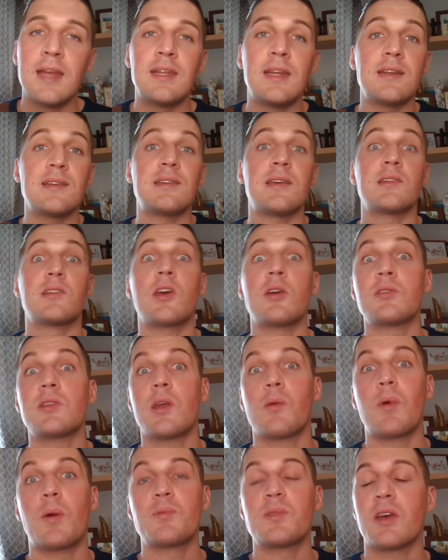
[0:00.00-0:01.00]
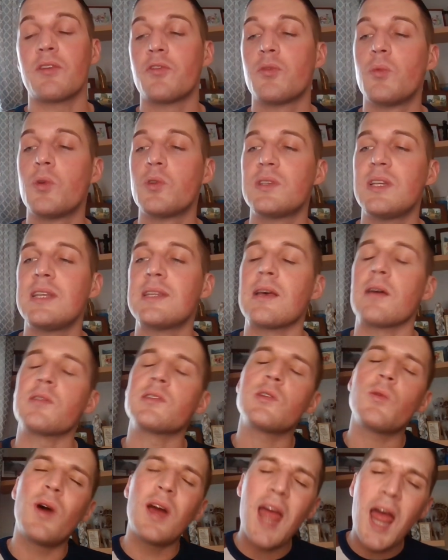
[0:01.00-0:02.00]
then it says go to the website for more
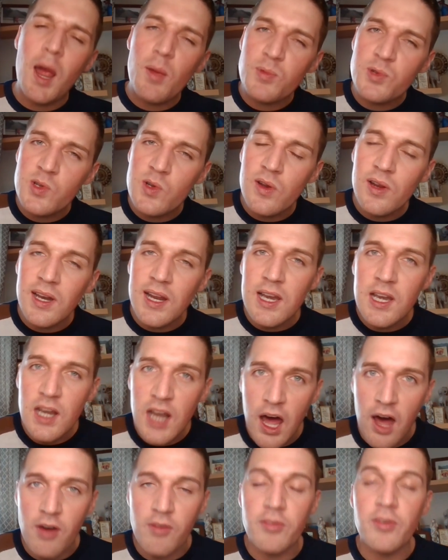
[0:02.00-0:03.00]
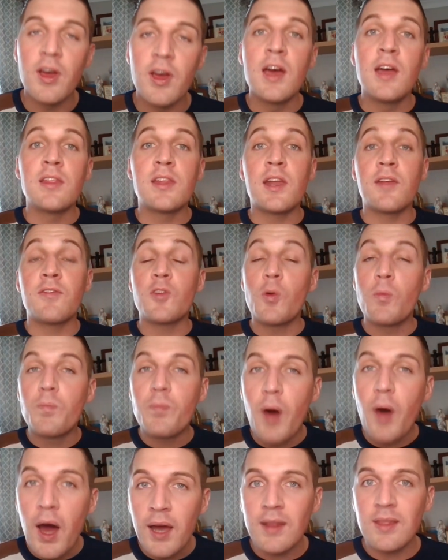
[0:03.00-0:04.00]
details. So I absolutely love that if you're
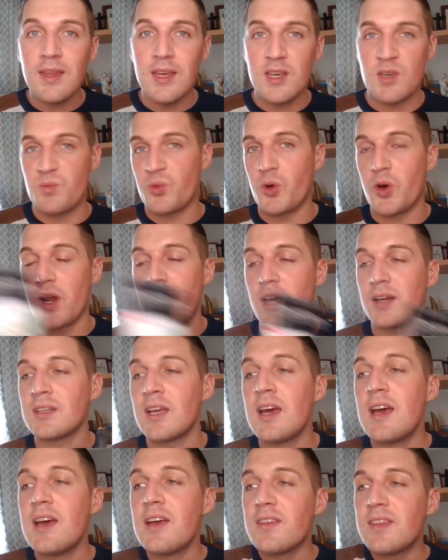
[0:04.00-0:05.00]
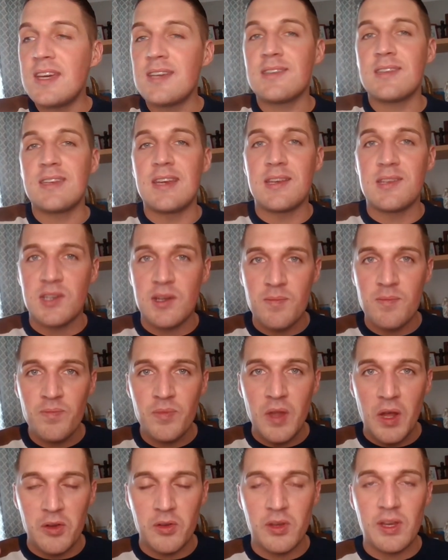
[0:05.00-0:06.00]
buying this product, this
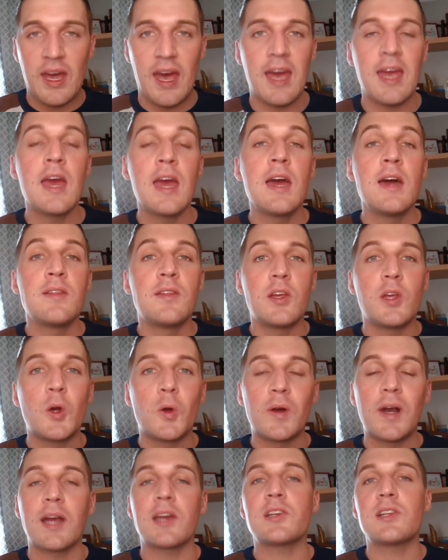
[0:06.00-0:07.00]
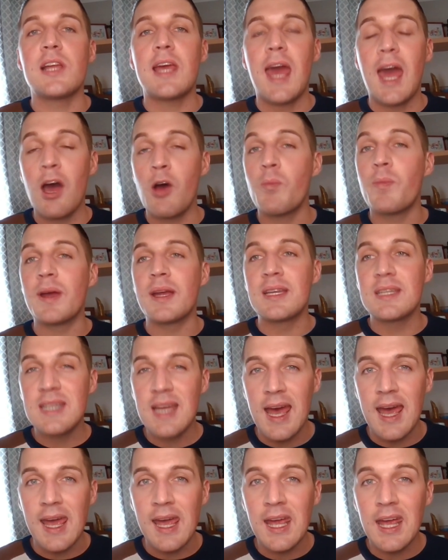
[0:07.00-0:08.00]
system, okay, that you're actually helping
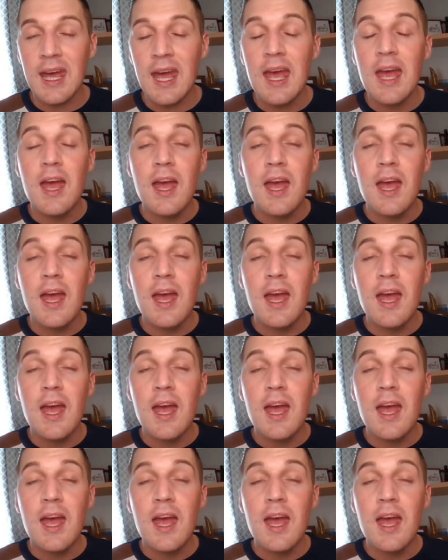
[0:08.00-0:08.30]
take,